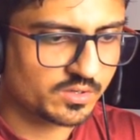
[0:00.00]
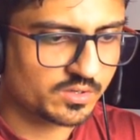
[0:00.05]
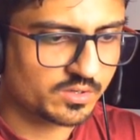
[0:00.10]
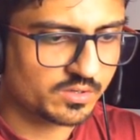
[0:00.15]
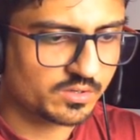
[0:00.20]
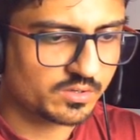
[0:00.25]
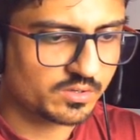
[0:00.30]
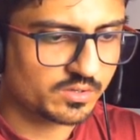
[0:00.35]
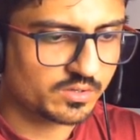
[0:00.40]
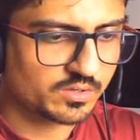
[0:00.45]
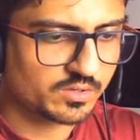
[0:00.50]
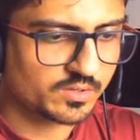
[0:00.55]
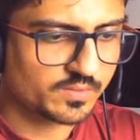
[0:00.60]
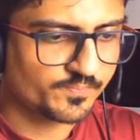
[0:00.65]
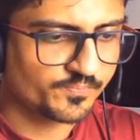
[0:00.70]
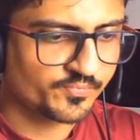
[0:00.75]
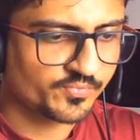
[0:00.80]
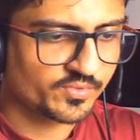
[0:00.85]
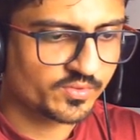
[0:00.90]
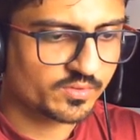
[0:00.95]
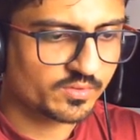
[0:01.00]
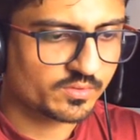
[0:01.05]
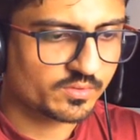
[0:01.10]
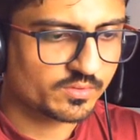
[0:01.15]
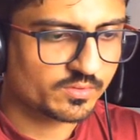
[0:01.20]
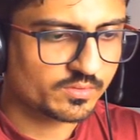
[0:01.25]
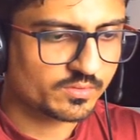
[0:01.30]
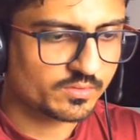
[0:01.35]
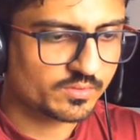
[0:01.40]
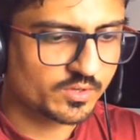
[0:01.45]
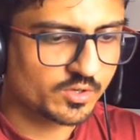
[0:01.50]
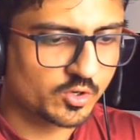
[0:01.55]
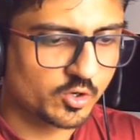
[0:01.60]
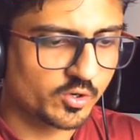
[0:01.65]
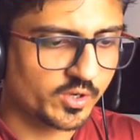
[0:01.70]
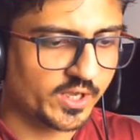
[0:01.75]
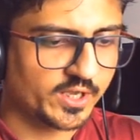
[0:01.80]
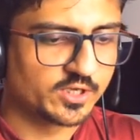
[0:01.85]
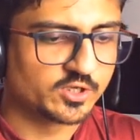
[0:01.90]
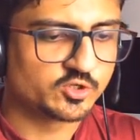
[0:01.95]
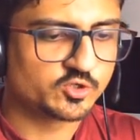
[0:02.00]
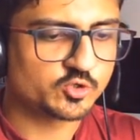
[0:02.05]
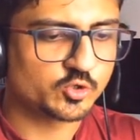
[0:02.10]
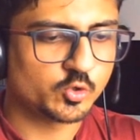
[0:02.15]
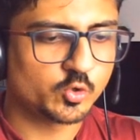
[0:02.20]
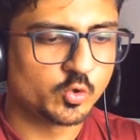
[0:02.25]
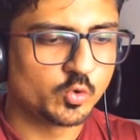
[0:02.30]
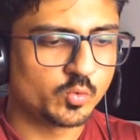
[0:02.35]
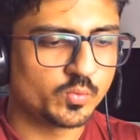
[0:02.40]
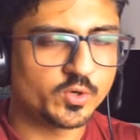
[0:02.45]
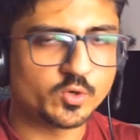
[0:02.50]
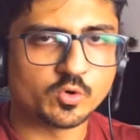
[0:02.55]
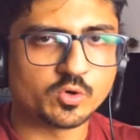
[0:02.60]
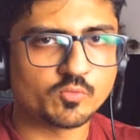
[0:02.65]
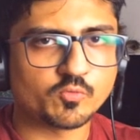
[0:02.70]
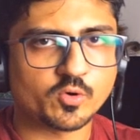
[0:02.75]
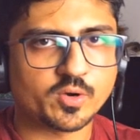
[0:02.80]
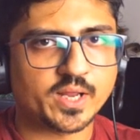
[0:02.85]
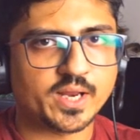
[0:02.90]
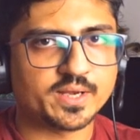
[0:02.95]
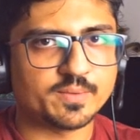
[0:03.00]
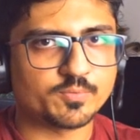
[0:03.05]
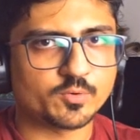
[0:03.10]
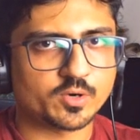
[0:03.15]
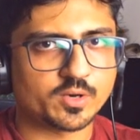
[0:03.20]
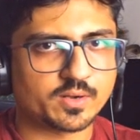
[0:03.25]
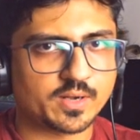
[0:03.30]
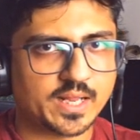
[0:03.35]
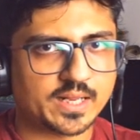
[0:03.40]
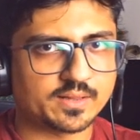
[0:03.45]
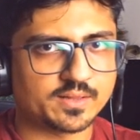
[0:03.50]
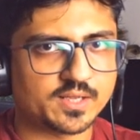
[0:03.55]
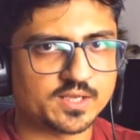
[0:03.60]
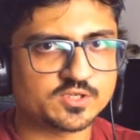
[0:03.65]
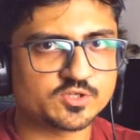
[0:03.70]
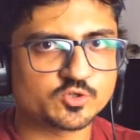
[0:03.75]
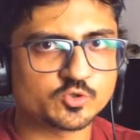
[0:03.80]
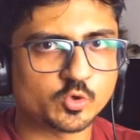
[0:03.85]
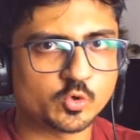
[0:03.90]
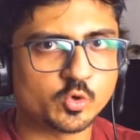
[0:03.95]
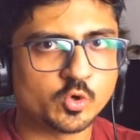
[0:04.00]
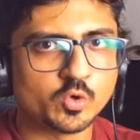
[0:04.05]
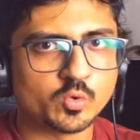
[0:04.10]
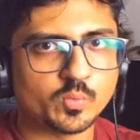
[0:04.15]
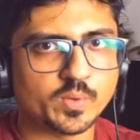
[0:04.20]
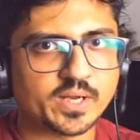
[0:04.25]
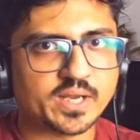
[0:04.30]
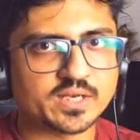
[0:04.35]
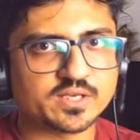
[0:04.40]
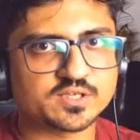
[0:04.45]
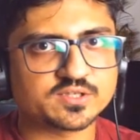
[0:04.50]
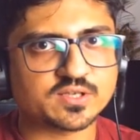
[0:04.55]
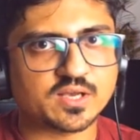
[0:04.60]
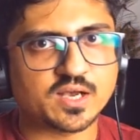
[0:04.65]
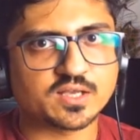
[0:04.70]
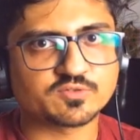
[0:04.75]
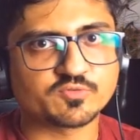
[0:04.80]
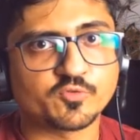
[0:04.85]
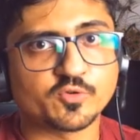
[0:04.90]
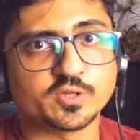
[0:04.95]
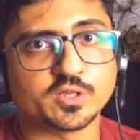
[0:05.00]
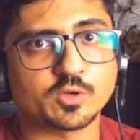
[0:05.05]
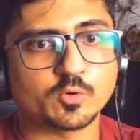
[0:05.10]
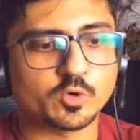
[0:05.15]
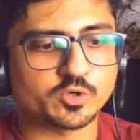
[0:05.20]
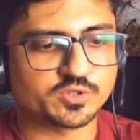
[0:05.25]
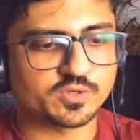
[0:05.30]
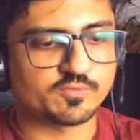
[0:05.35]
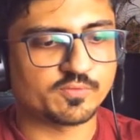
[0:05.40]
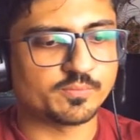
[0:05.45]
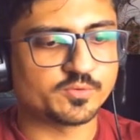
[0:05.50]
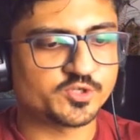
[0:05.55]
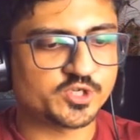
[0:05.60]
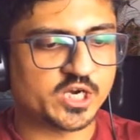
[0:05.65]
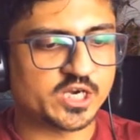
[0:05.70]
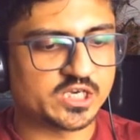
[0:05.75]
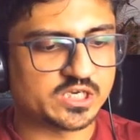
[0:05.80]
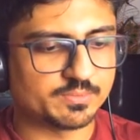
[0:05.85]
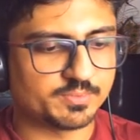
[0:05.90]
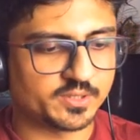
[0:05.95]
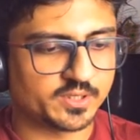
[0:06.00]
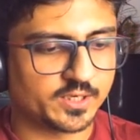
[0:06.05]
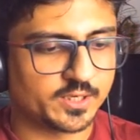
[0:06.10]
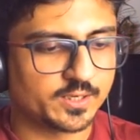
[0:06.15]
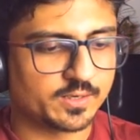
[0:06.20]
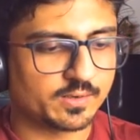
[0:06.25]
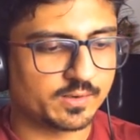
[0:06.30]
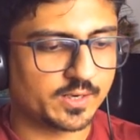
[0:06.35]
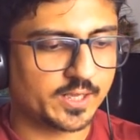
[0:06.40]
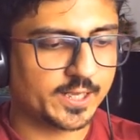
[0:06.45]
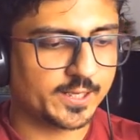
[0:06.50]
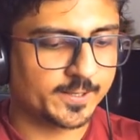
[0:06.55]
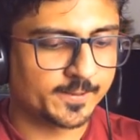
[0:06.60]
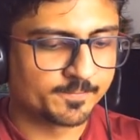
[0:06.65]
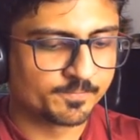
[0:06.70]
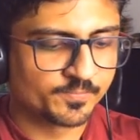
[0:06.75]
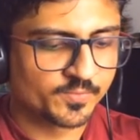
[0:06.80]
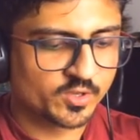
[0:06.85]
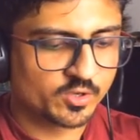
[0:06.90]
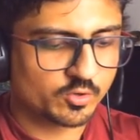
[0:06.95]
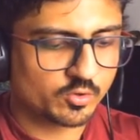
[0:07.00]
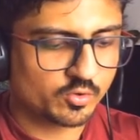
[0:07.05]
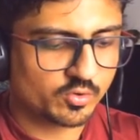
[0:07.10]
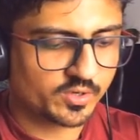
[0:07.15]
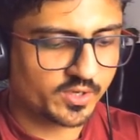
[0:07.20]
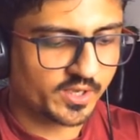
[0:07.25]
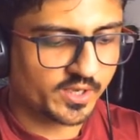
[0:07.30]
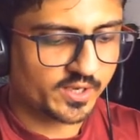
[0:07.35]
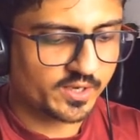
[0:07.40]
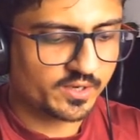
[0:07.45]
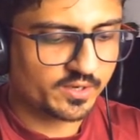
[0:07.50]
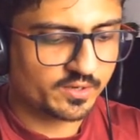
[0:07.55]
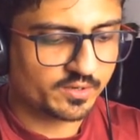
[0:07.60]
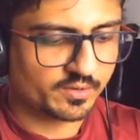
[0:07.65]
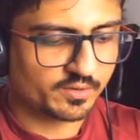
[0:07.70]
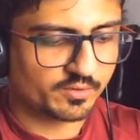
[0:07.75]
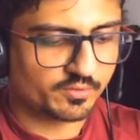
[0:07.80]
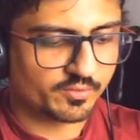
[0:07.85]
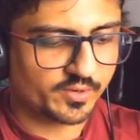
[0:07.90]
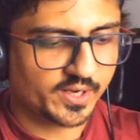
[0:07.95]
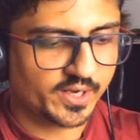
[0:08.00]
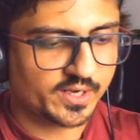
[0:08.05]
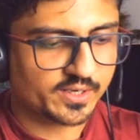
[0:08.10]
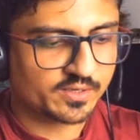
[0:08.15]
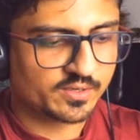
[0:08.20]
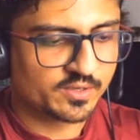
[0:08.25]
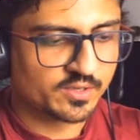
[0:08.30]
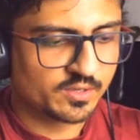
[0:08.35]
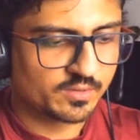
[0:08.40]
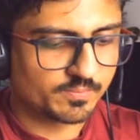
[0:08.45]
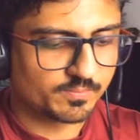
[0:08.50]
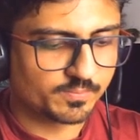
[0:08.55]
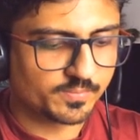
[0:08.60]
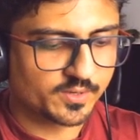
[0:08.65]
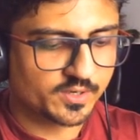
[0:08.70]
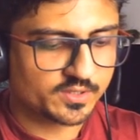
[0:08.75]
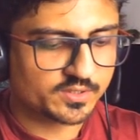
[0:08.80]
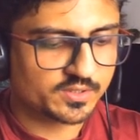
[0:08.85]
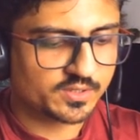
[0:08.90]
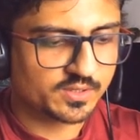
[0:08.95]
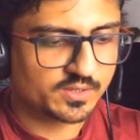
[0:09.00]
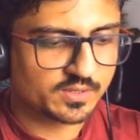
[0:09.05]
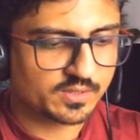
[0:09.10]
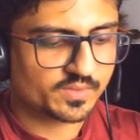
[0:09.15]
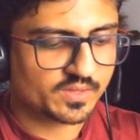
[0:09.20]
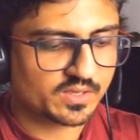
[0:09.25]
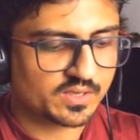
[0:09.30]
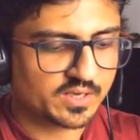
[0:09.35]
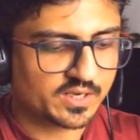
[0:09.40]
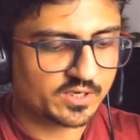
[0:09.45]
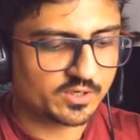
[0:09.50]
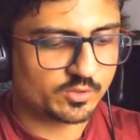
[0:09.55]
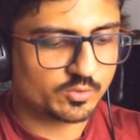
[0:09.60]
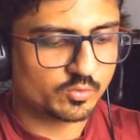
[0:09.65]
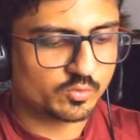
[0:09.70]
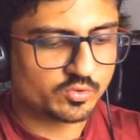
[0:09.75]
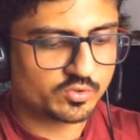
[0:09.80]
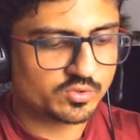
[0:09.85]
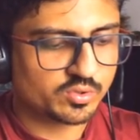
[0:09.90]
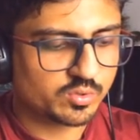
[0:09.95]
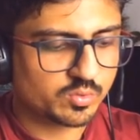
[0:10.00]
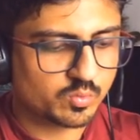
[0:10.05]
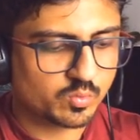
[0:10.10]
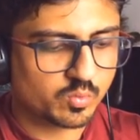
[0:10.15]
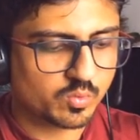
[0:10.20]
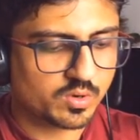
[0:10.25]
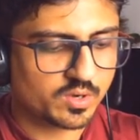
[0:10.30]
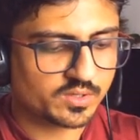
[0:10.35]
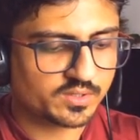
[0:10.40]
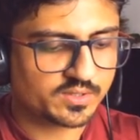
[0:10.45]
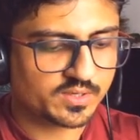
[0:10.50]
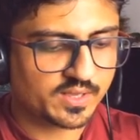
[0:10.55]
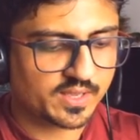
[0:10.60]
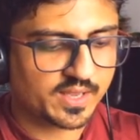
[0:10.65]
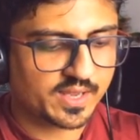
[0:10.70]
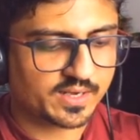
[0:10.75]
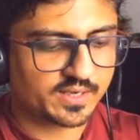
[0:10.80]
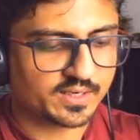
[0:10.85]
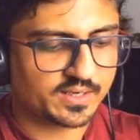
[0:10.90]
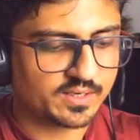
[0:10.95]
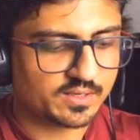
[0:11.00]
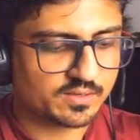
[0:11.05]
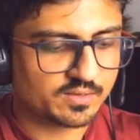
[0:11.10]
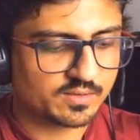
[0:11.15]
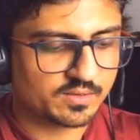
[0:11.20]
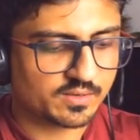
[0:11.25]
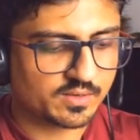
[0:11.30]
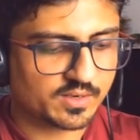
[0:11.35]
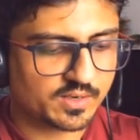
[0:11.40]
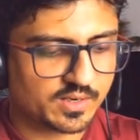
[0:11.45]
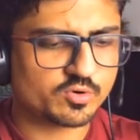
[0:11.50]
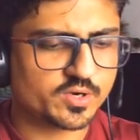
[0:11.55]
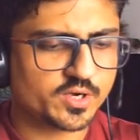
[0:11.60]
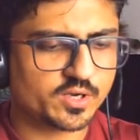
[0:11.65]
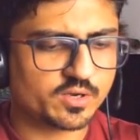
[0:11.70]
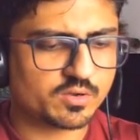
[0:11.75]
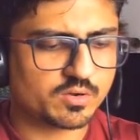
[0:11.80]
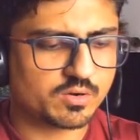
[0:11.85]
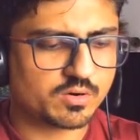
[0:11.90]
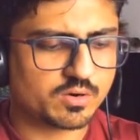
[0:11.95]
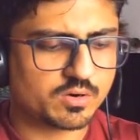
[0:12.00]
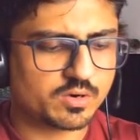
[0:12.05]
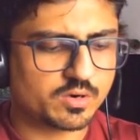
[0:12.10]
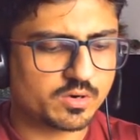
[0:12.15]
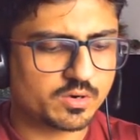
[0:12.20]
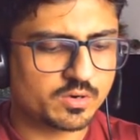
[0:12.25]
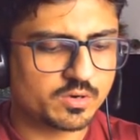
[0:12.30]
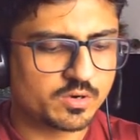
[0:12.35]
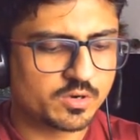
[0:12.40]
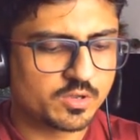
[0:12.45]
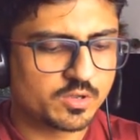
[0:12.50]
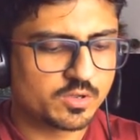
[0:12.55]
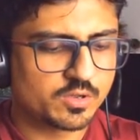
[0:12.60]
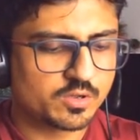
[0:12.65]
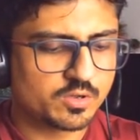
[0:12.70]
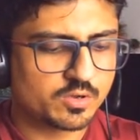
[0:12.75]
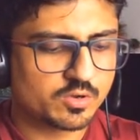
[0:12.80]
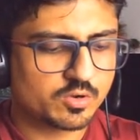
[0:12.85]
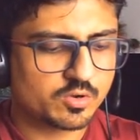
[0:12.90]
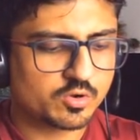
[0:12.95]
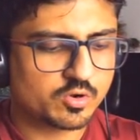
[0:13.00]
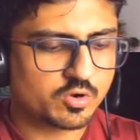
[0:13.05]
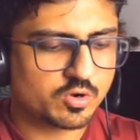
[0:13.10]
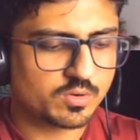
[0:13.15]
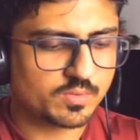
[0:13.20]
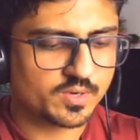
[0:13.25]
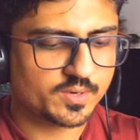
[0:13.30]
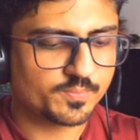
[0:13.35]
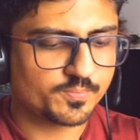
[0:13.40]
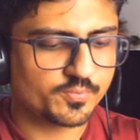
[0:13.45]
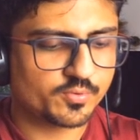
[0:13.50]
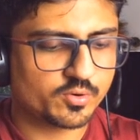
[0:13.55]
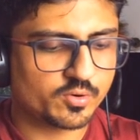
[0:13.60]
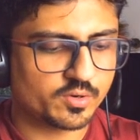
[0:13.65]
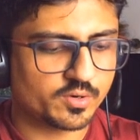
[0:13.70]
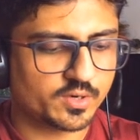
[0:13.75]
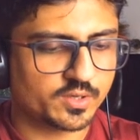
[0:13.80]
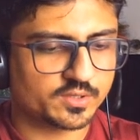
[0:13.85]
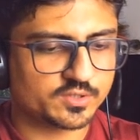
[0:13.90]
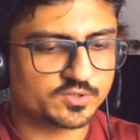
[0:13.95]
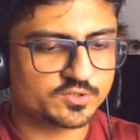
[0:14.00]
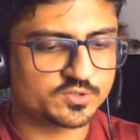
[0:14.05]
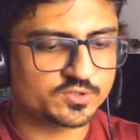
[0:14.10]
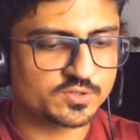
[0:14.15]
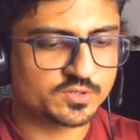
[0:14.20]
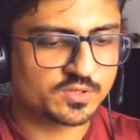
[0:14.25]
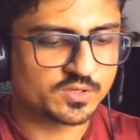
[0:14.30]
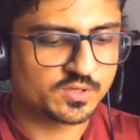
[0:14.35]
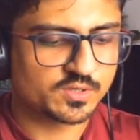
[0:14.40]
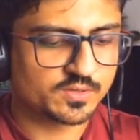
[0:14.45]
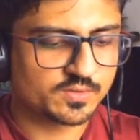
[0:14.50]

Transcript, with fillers: uh, okay so we don't want any product like this so we can just ask further question from ChatGPT like okay great but I don't want any tonic or common products